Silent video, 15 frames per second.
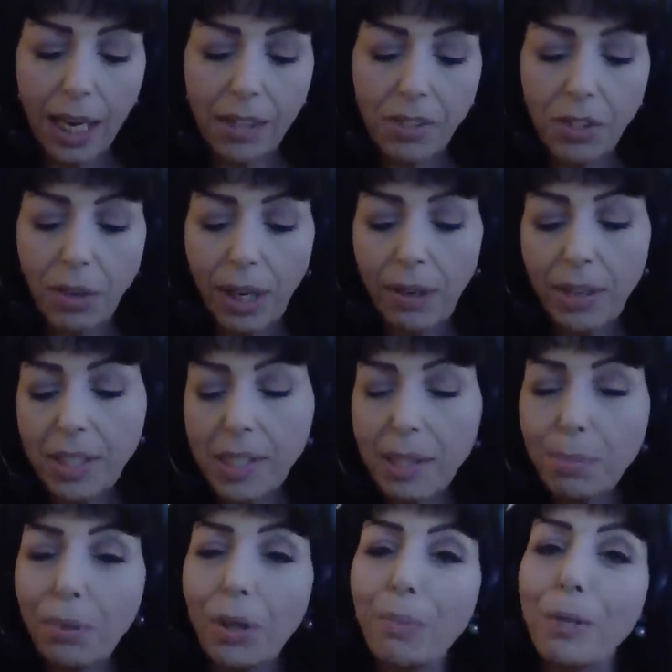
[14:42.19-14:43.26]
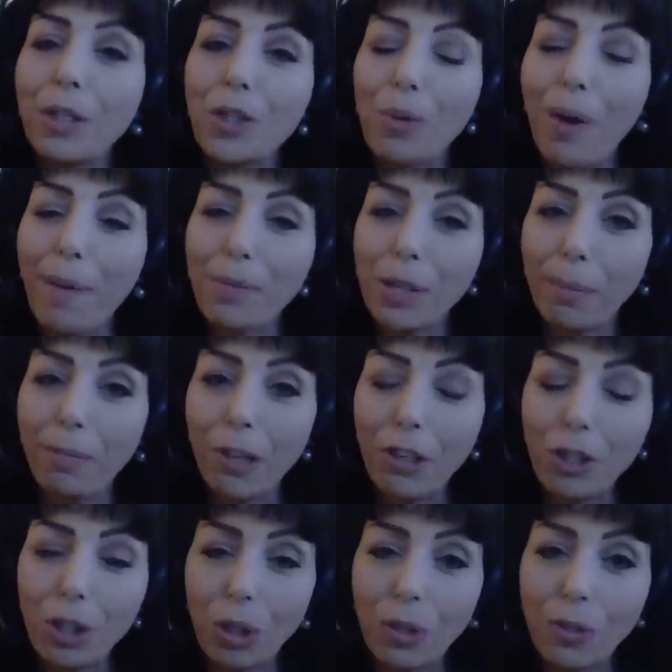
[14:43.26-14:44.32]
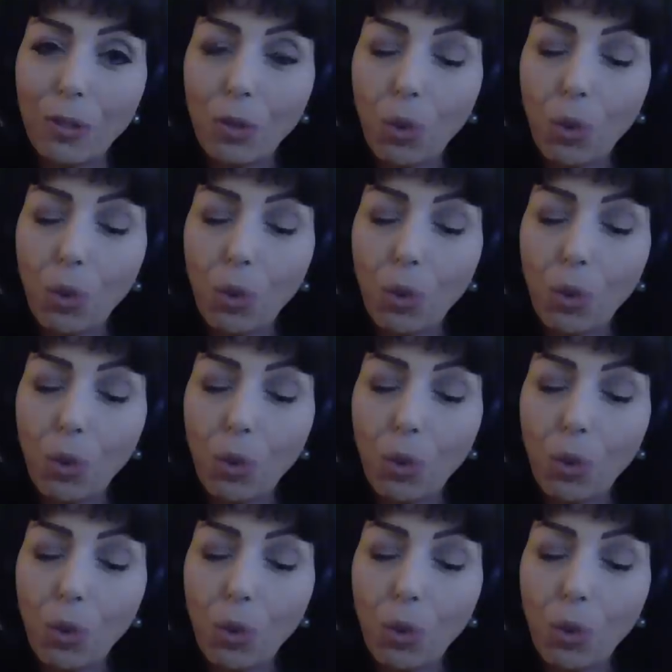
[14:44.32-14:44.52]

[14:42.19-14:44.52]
So Aries, this pretty much wraps up your June